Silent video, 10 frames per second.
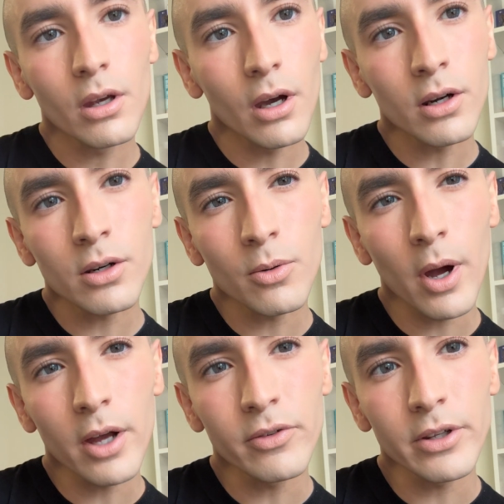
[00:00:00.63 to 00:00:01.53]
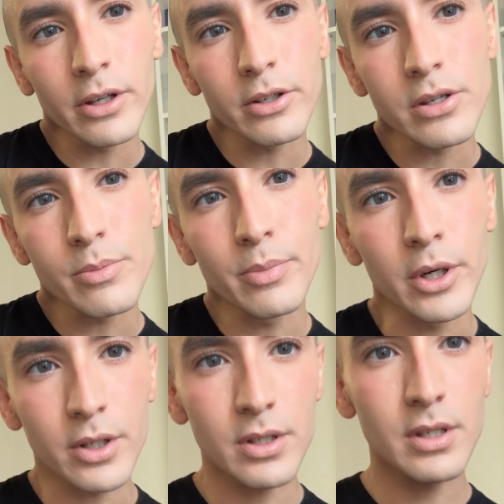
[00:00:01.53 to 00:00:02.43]
I don't know why I feel like just
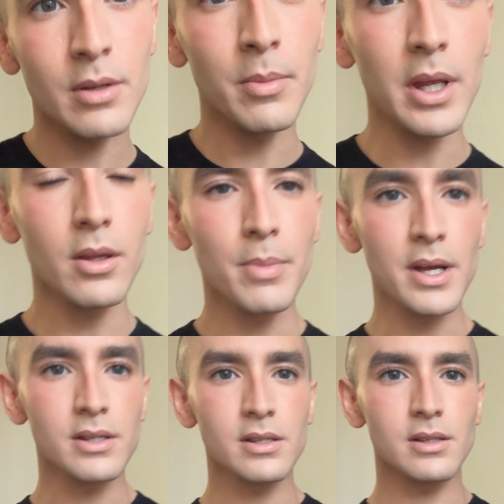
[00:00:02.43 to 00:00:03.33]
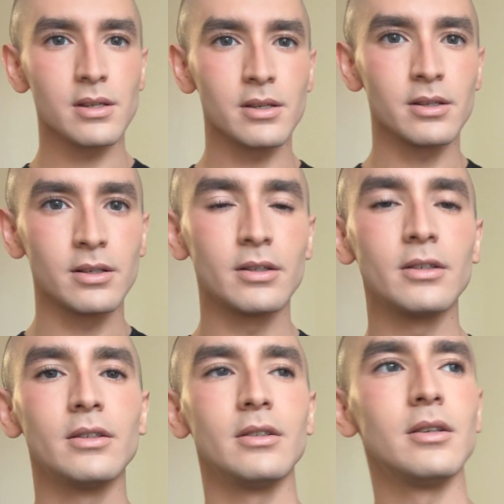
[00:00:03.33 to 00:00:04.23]
books make the best,
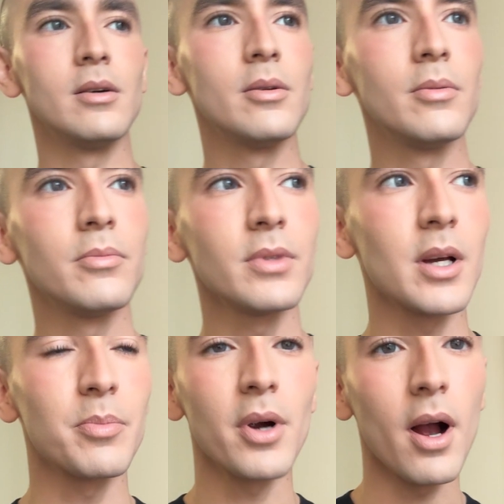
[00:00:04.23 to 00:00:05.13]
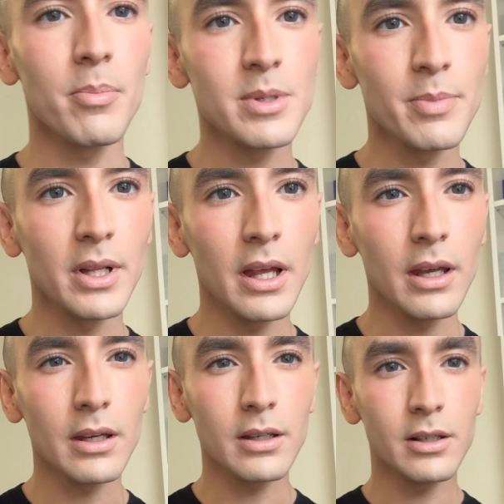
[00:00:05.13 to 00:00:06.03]
not props, but
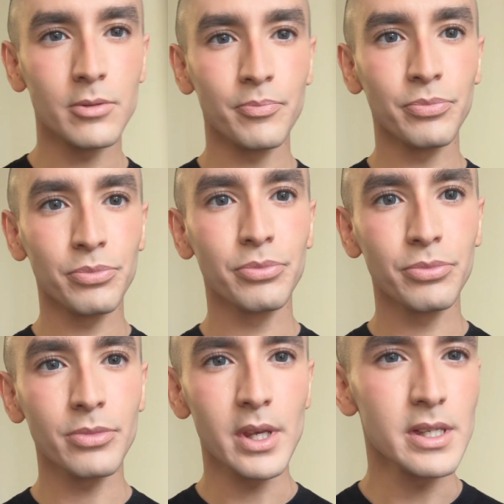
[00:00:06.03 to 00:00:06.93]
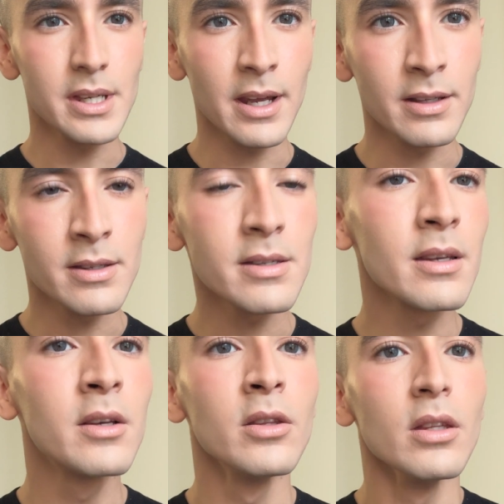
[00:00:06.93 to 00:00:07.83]
like stands.
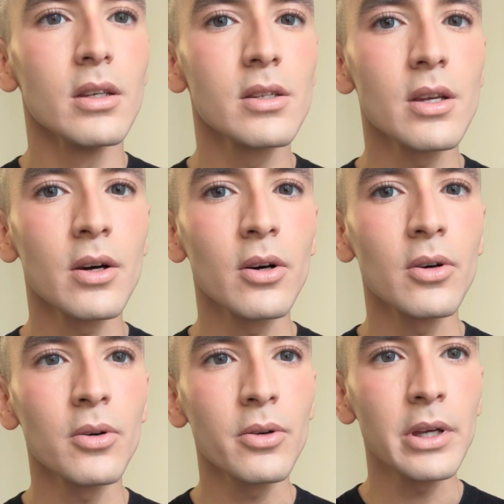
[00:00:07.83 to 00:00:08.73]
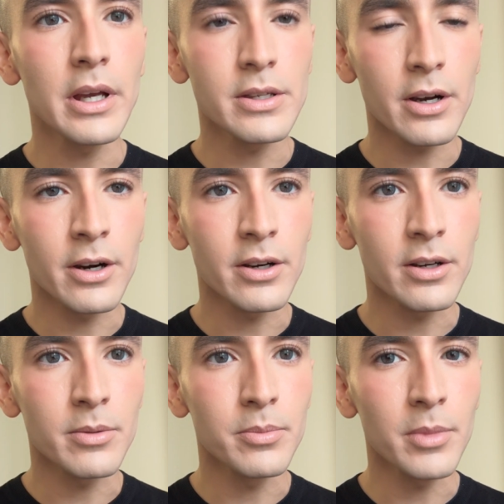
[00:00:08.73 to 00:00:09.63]
So you guys
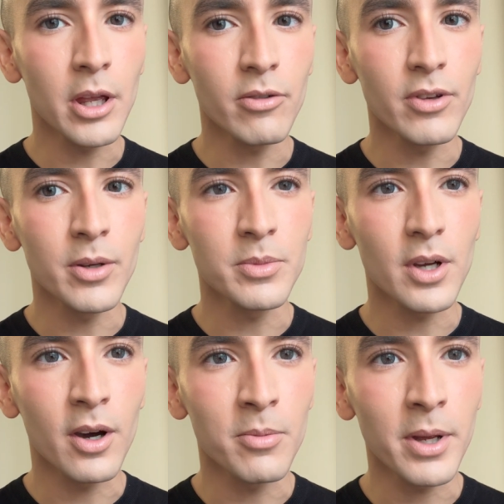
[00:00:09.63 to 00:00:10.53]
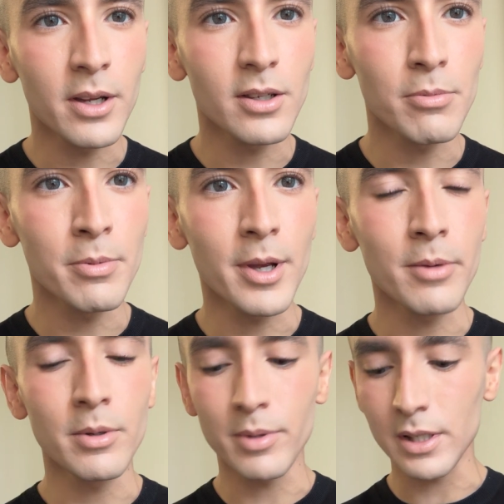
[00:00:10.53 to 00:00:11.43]
are being filmed on my top of my
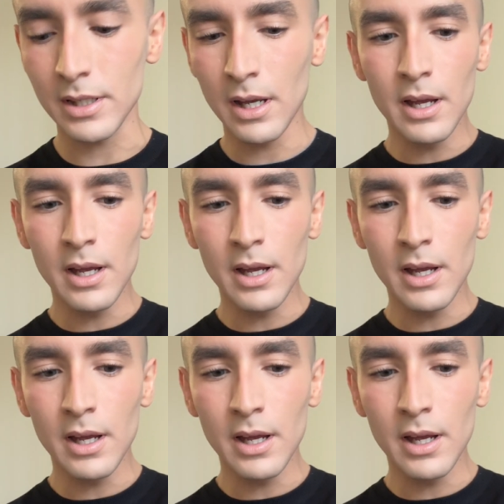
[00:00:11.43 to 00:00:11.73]
comic books.